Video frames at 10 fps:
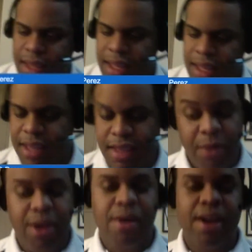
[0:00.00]
There we go.
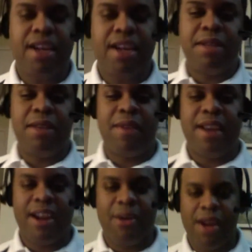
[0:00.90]
I definitely
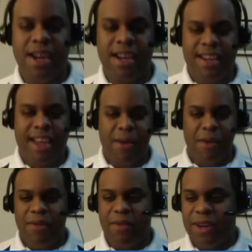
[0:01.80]
agree. Can't wait
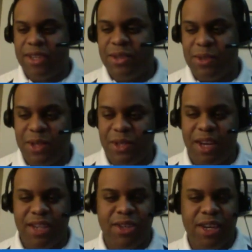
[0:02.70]
for us to also get
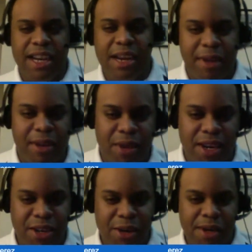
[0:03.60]
something in Cleveland, right,
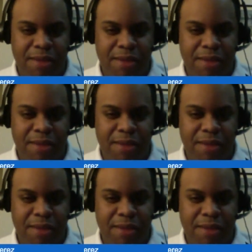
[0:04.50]
Terry?